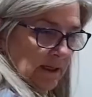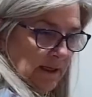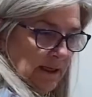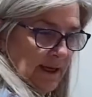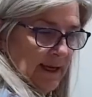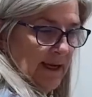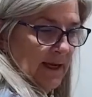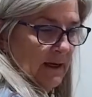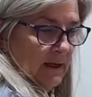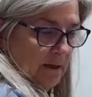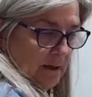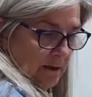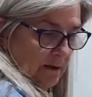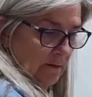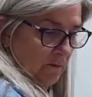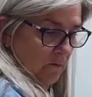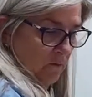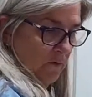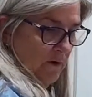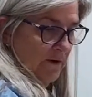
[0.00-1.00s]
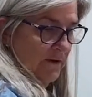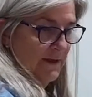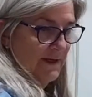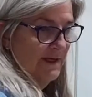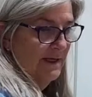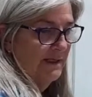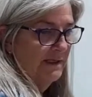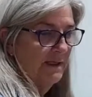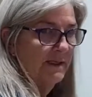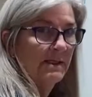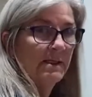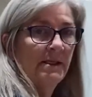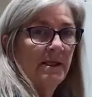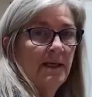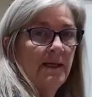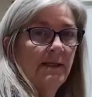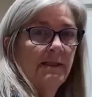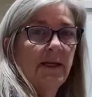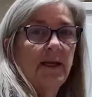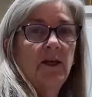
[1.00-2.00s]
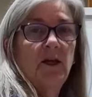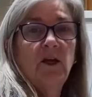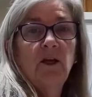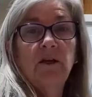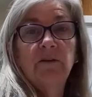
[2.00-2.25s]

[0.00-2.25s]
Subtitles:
like one of the easiest things I could